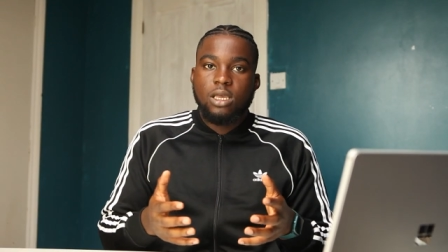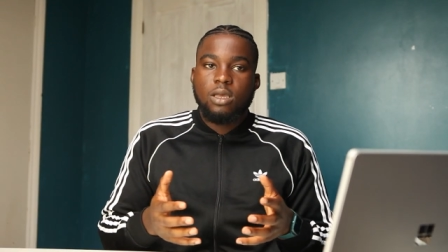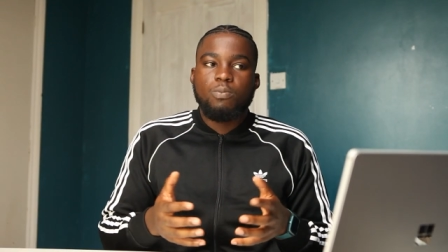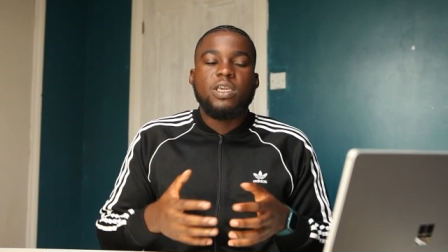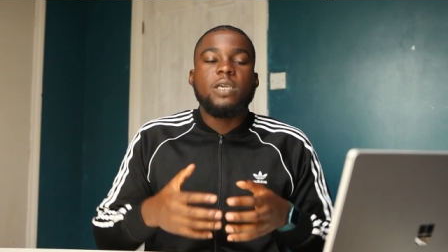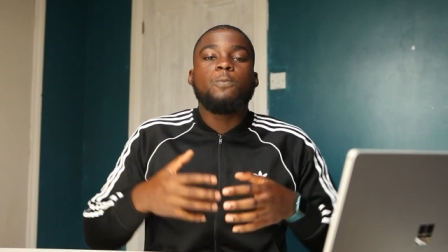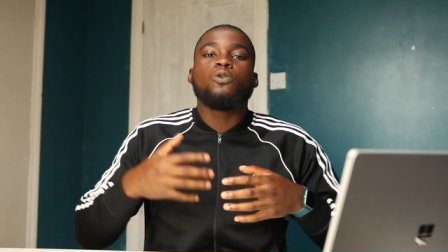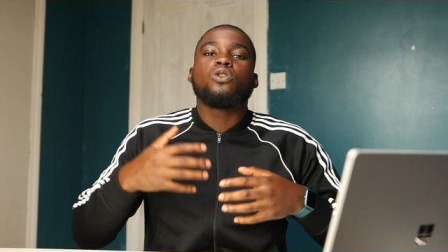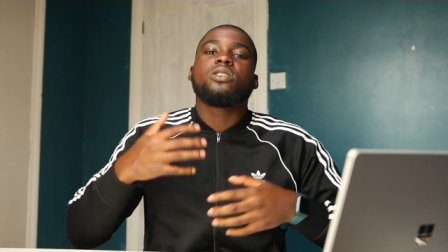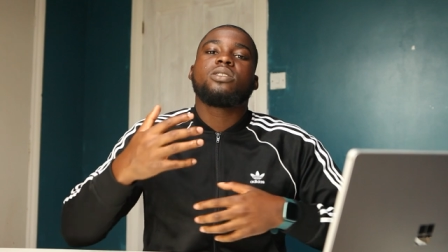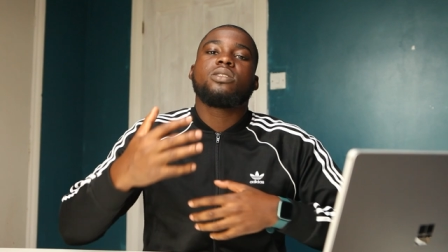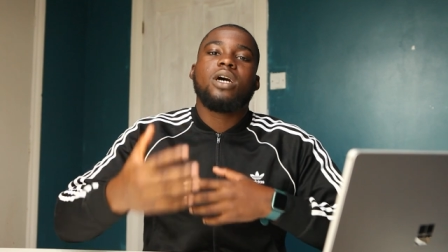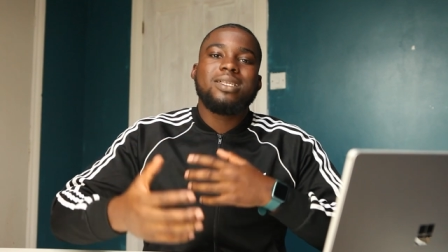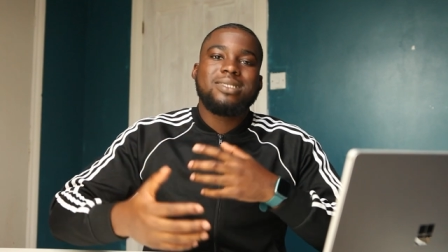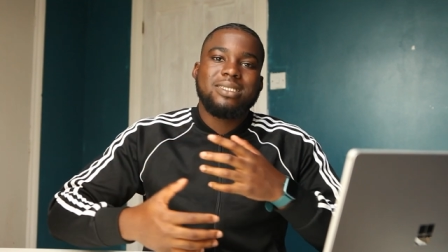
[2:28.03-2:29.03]
people
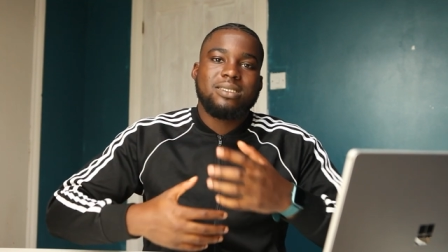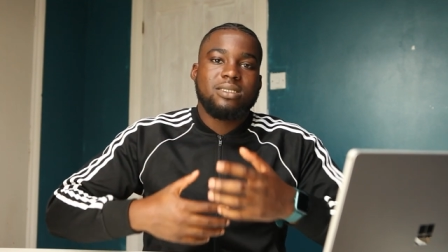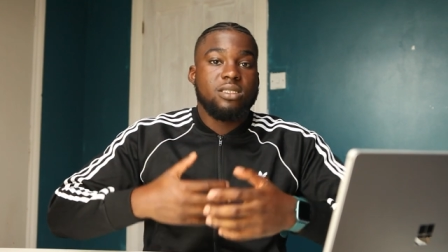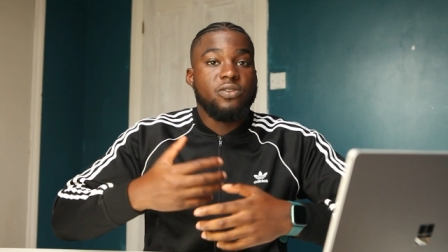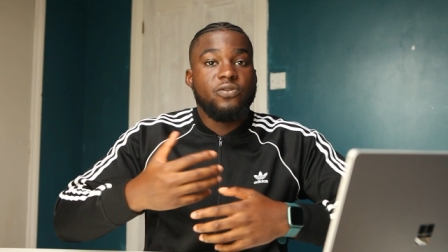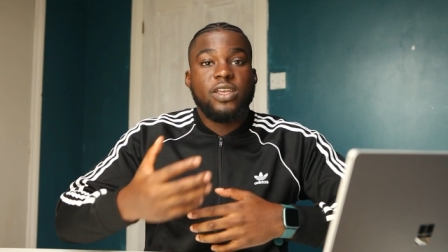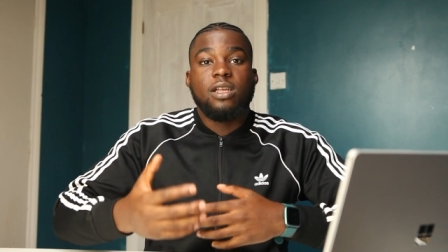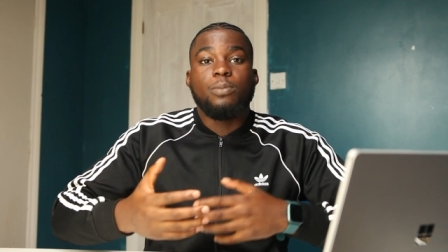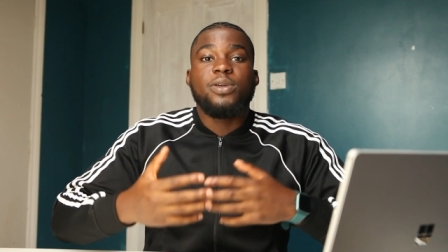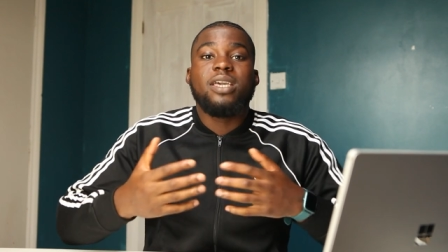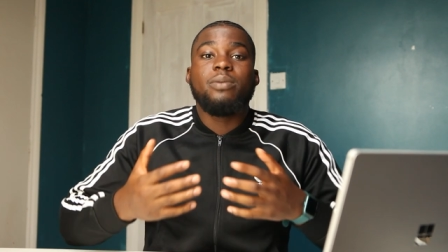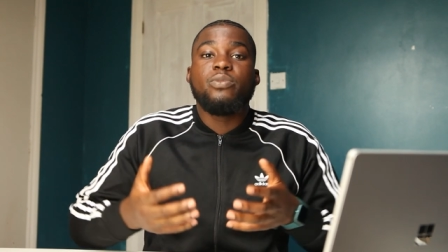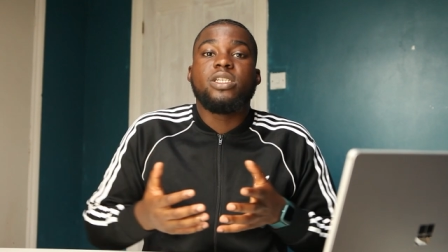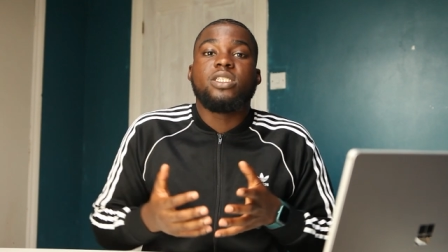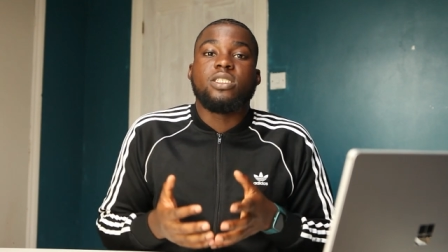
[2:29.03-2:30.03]
started to develop
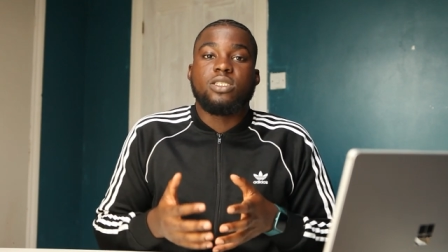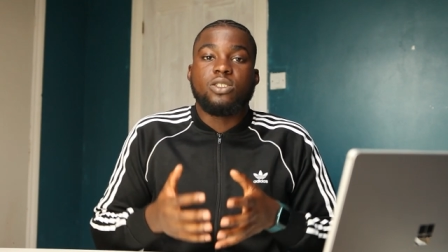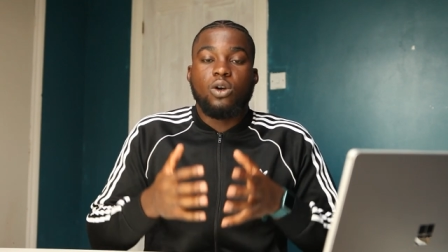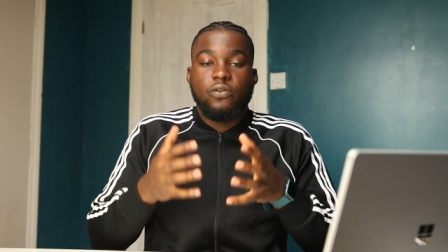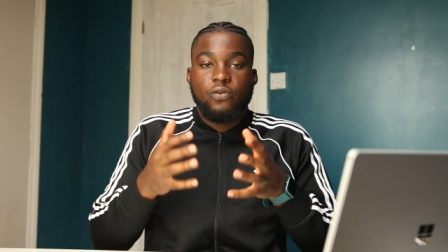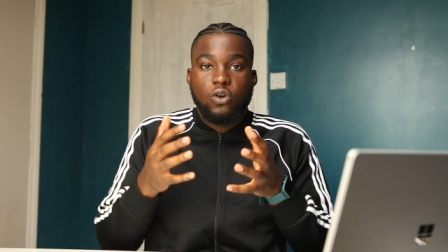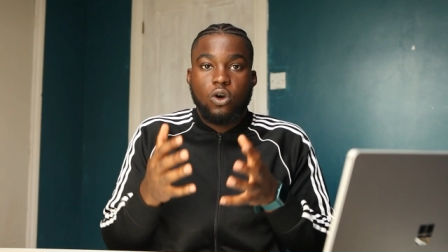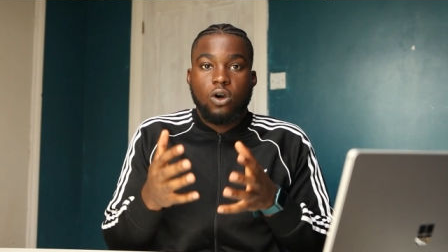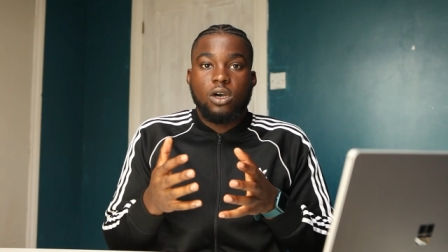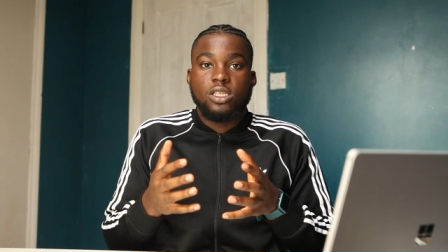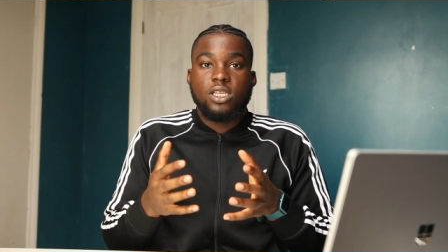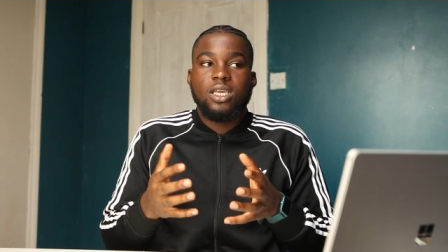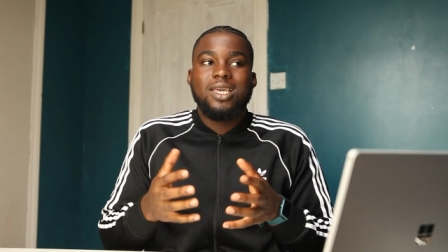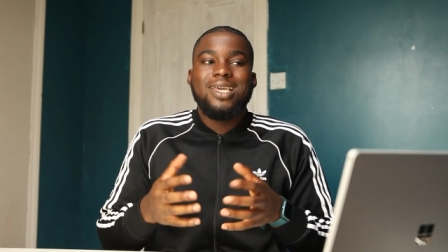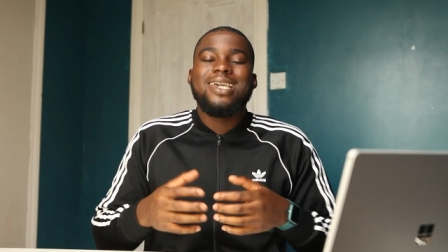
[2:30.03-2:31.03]
images of
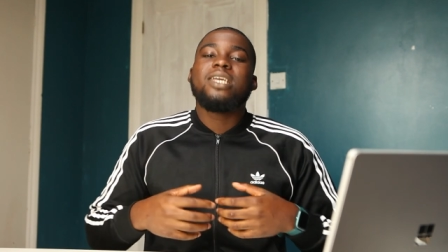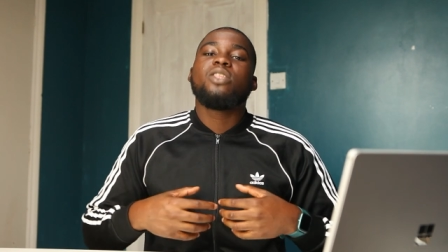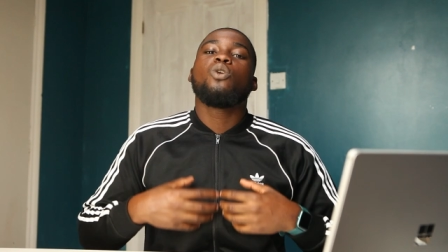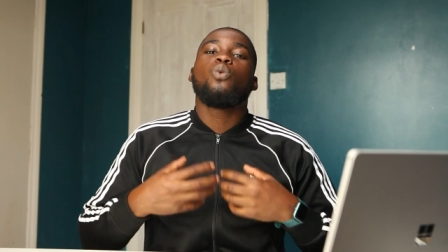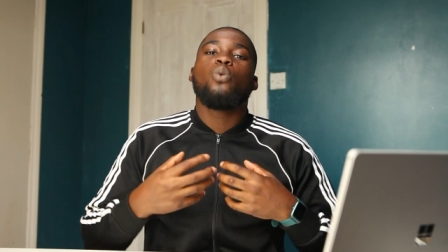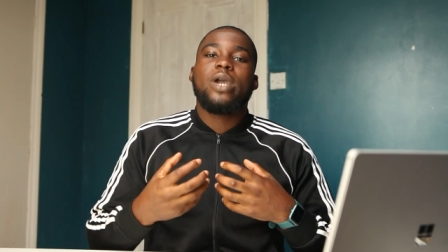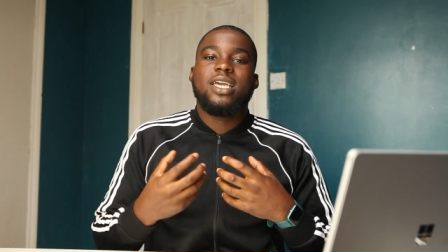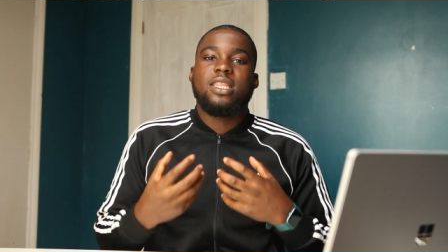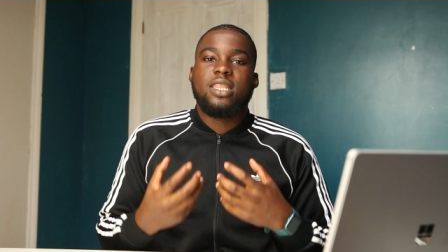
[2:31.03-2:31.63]
God in a way